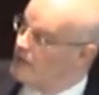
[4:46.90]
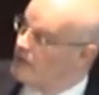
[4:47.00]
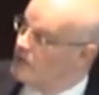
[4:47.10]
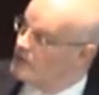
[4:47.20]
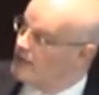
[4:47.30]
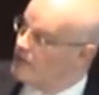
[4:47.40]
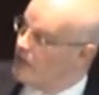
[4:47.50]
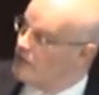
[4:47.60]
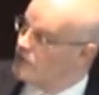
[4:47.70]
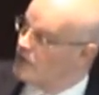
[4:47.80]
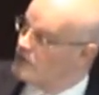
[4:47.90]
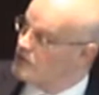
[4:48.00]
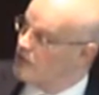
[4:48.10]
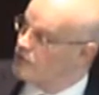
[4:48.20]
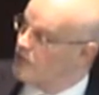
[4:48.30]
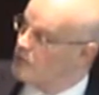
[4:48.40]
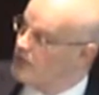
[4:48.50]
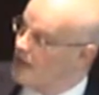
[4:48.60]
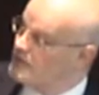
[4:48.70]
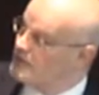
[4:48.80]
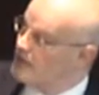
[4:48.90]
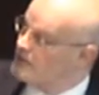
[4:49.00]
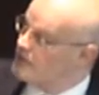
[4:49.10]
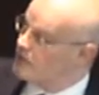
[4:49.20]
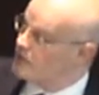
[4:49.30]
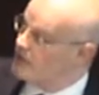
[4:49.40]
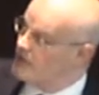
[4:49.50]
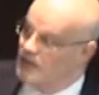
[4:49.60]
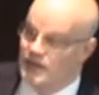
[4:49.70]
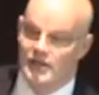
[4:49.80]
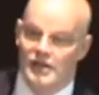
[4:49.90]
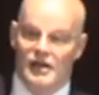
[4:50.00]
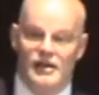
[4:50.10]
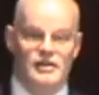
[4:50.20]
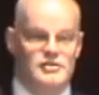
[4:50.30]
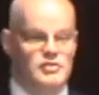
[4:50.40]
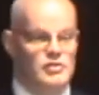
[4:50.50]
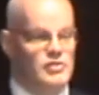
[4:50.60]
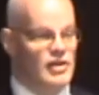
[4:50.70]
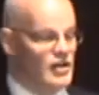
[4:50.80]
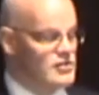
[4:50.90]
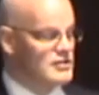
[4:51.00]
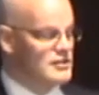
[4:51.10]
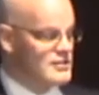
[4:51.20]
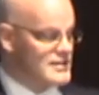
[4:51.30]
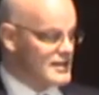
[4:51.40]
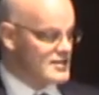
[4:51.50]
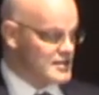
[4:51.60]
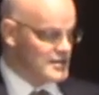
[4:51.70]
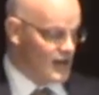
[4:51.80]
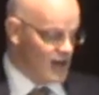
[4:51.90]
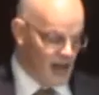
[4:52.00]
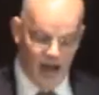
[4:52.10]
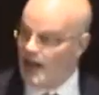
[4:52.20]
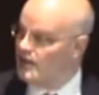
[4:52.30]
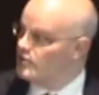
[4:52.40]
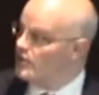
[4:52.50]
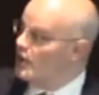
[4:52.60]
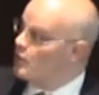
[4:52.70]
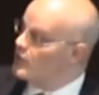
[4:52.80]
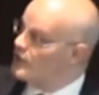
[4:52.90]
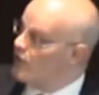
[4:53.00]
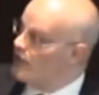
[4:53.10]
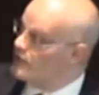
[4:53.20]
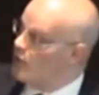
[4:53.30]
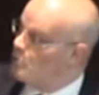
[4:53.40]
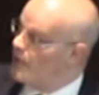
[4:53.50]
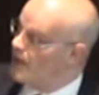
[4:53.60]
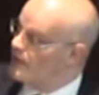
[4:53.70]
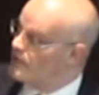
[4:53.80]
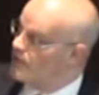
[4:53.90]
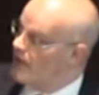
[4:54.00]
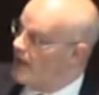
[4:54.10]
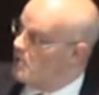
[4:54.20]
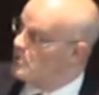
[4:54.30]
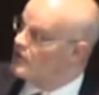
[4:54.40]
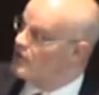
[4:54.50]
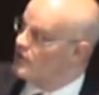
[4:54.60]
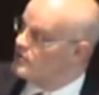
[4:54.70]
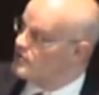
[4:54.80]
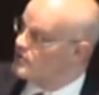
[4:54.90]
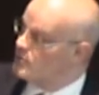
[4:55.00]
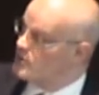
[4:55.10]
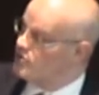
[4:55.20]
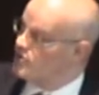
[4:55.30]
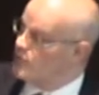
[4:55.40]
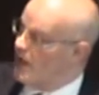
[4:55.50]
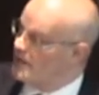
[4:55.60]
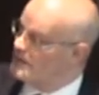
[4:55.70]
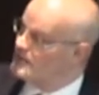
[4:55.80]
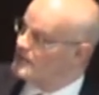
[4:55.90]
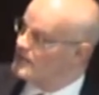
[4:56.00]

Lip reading: looked at the cost structure from 1993 to 2006, and we compared the labor costs, which is red,